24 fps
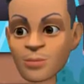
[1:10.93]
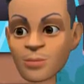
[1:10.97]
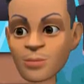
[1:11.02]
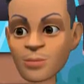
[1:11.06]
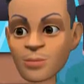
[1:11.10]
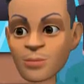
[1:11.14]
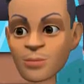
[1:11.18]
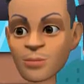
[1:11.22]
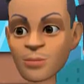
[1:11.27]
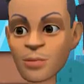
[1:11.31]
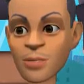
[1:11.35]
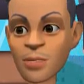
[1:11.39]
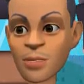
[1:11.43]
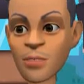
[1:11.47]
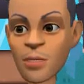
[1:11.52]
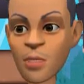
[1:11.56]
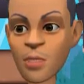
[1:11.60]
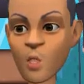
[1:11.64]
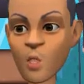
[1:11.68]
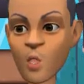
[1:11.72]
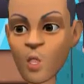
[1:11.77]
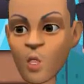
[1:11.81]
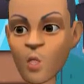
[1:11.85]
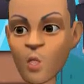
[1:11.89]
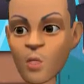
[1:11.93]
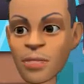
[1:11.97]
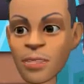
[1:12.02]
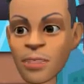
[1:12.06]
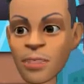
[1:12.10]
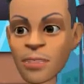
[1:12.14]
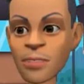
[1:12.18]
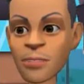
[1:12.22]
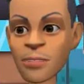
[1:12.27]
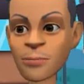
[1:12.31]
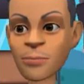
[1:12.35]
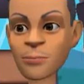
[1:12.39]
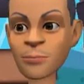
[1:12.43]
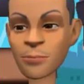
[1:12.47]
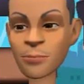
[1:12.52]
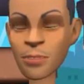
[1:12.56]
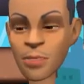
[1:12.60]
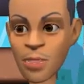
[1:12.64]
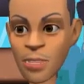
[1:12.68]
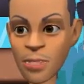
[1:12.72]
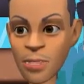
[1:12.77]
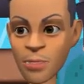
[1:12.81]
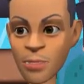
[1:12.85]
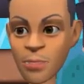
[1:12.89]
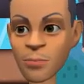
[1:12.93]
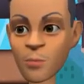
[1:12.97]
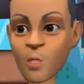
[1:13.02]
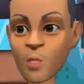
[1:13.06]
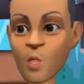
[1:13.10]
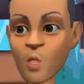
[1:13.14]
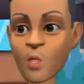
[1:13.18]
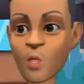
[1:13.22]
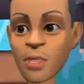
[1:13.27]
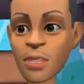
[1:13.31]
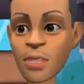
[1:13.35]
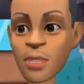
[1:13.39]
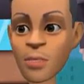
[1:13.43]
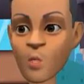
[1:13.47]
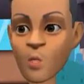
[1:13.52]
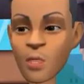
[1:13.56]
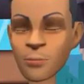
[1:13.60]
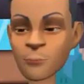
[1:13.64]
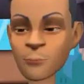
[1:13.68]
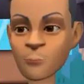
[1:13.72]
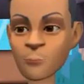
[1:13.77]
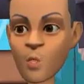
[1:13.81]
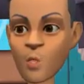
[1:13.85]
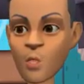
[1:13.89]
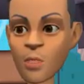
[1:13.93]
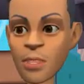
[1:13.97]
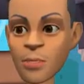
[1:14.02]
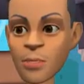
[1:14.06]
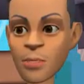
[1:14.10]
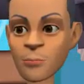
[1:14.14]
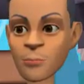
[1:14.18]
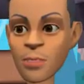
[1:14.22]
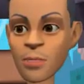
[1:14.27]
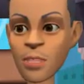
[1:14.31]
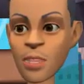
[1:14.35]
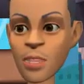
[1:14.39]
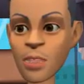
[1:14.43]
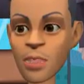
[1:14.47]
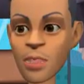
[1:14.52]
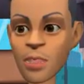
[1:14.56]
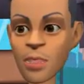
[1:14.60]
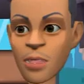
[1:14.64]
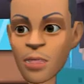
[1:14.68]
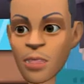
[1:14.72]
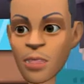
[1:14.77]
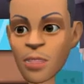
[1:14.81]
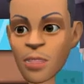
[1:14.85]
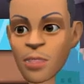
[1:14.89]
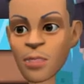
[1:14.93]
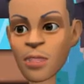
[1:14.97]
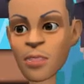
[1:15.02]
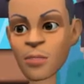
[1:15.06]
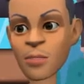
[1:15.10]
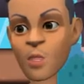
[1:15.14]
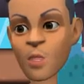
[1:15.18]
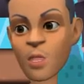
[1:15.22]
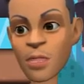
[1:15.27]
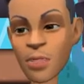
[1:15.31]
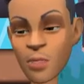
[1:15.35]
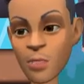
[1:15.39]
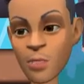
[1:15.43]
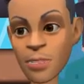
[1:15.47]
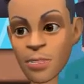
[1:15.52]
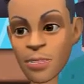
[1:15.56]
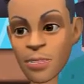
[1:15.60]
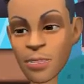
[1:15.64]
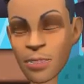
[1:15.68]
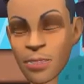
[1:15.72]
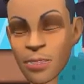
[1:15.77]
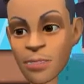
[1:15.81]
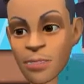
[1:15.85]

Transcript: Believe it or not, the gay community is way more accepted than the transgender are.